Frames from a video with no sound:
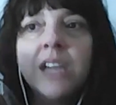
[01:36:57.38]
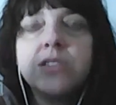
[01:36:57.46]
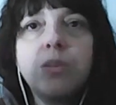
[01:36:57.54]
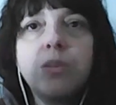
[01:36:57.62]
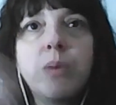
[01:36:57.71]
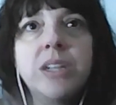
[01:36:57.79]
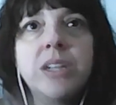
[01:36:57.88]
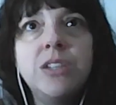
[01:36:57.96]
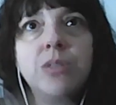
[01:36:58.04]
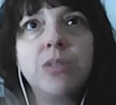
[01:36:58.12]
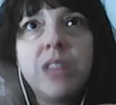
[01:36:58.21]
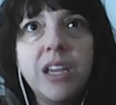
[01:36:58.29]
So when
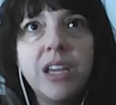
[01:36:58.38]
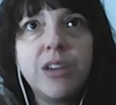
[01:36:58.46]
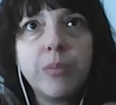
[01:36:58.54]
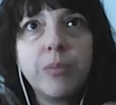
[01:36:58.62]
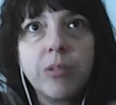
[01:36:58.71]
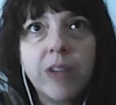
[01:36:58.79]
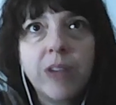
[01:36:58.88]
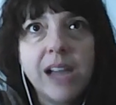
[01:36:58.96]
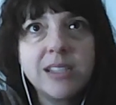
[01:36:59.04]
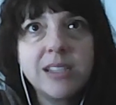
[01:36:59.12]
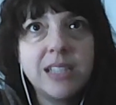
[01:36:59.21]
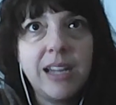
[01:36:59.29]
you think you're
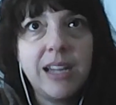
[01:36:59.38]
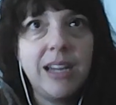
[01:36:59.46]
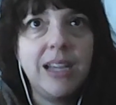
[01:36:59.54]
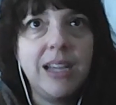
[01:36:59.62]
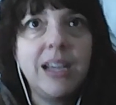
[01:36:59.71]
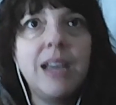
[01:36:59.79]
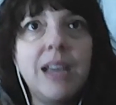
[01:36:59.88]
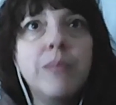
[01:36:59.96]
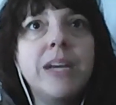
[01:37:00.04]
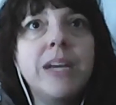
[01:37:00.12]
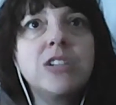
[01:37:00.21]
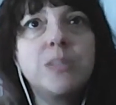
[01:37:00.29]
procrastinating, it
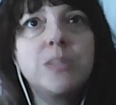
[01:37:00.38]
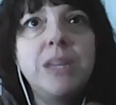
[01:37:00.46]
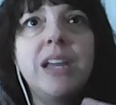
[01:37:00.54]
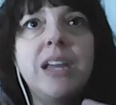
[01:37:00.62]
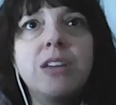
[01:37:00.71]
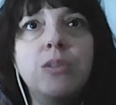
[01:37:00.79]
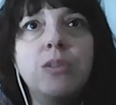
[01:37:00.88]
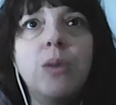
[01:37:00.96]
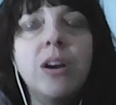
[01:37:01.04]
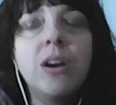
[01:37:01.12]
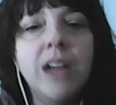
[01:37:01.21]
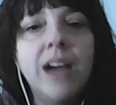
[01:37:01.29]
might just be that
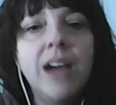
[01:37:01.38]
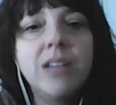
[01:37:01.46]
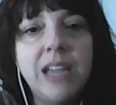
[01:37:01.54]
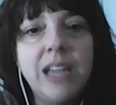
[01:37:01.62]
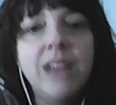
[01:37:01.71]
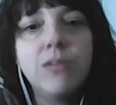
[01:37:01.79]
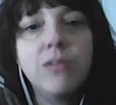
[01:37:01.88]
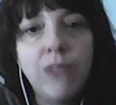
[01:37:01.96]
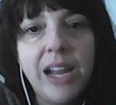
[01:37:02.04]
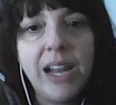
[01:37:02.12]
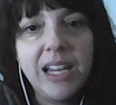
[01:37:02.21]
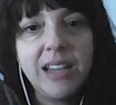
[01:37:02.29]
you are not yet
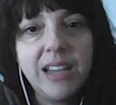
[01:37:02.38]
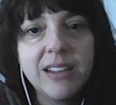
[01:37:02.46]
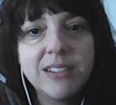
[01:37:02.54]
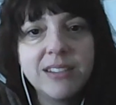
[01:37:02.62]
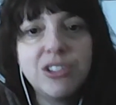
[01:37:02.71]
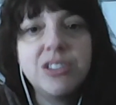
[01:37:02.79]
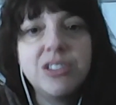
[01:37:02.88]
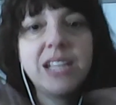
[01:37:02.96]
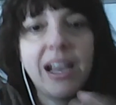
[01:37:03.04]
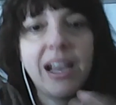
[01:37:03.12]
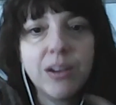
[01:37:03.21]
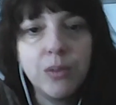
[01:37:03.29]
ready to
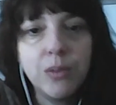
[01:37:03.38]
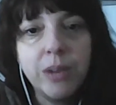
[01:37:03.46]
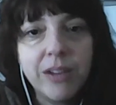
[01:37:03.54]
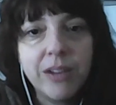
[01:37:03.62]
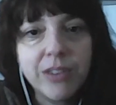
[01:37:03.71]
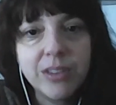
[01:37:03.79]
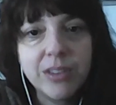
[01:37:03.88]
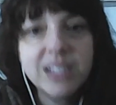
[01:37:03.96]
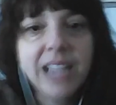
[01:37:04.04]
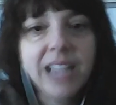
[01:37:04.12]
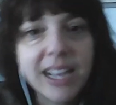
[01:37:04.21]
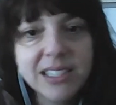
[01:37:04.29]
tackle whatever the
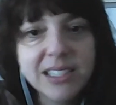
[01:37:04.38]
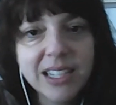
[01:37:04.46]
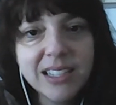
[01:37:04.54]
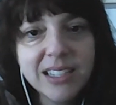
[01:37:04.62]
task